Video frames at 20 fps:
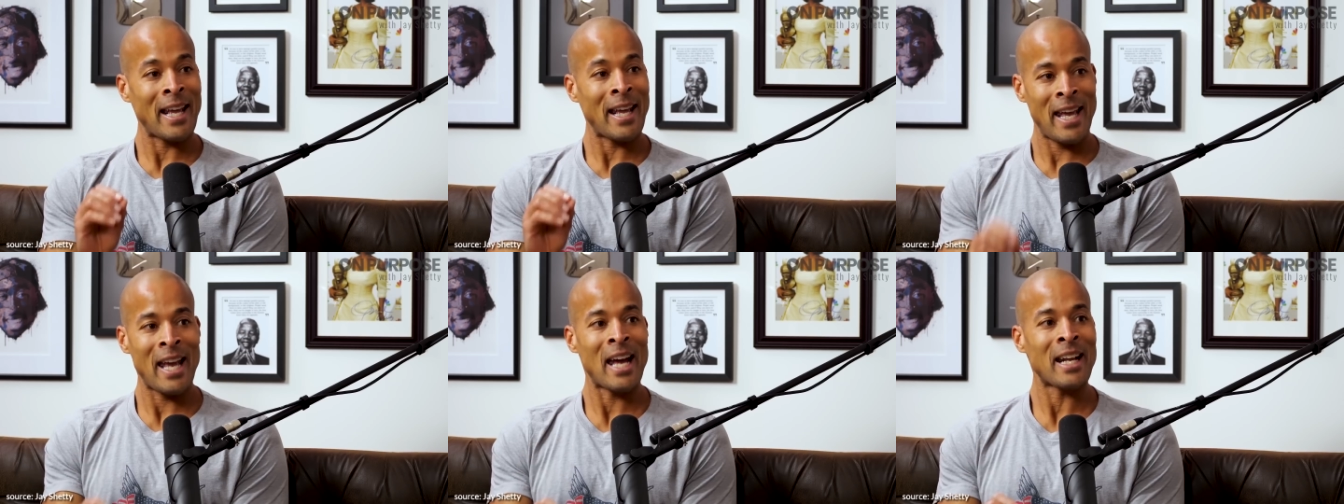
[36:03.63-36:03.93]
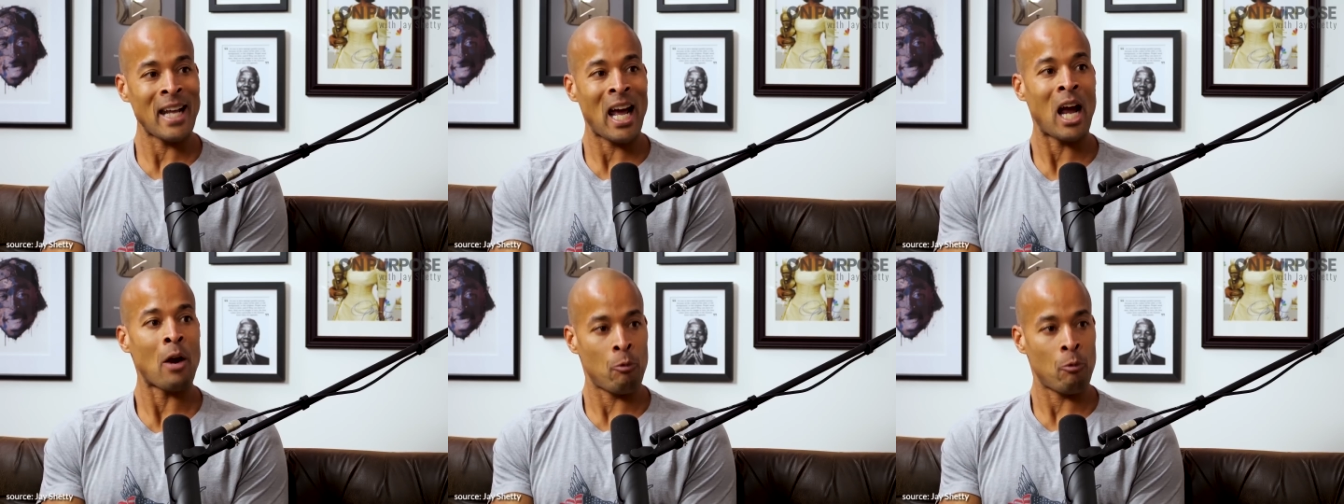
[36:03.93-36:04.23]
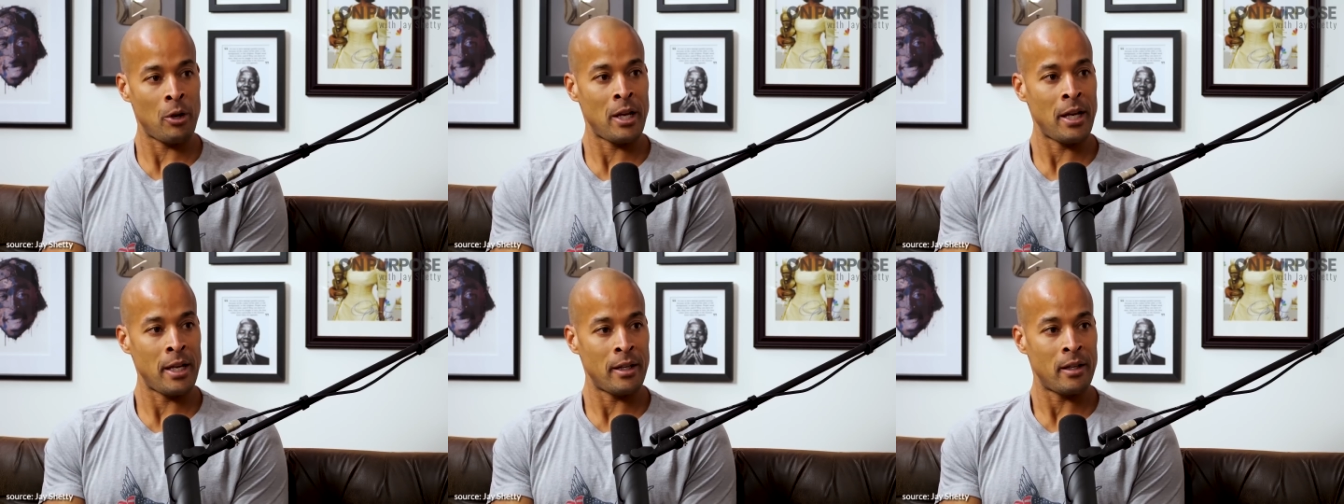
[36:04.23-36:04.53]
I
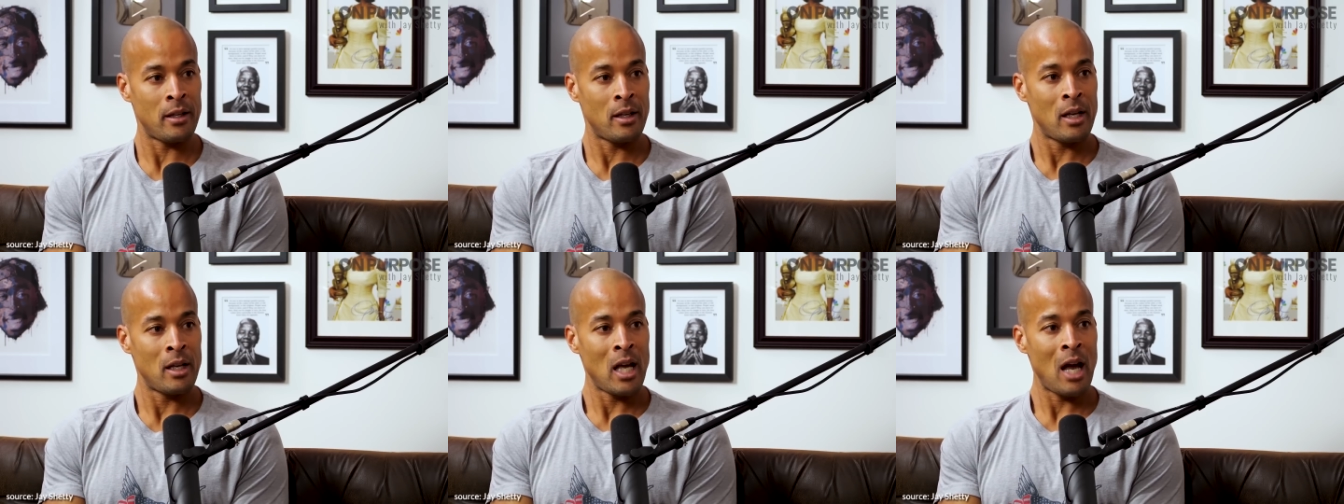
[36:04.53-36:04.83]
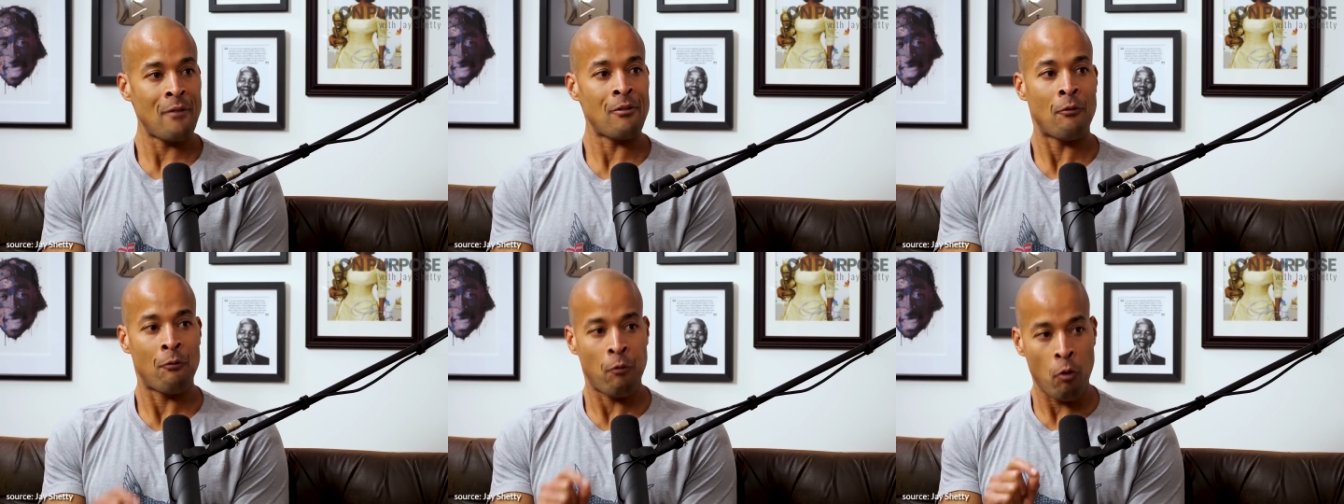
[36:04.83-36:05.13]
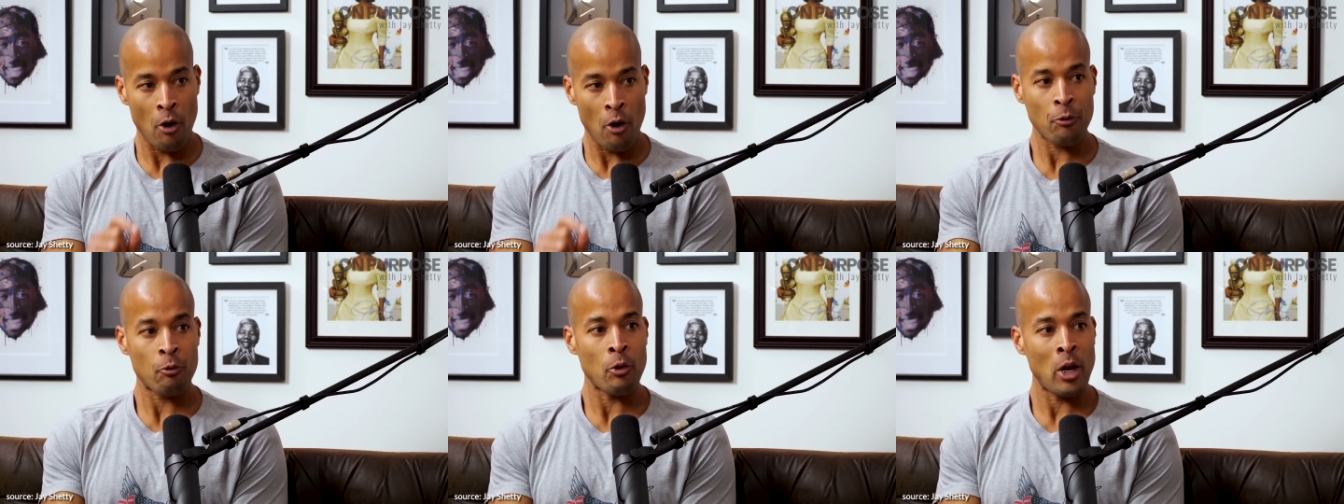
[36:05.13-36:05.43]
cannot read. Of a
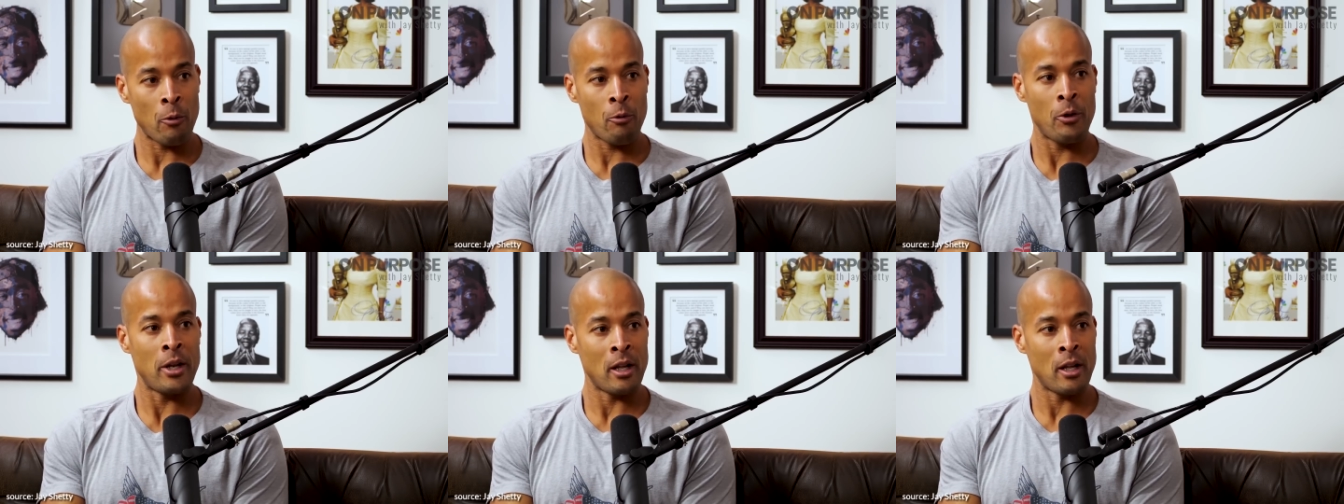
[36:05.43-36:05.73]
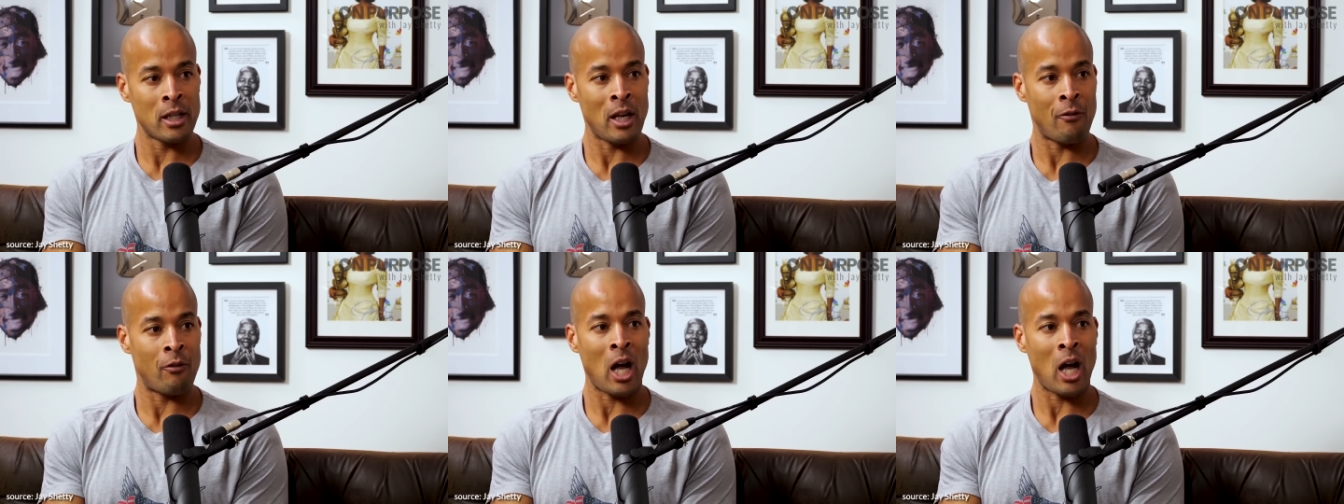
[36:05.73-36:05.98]
fourth grade reading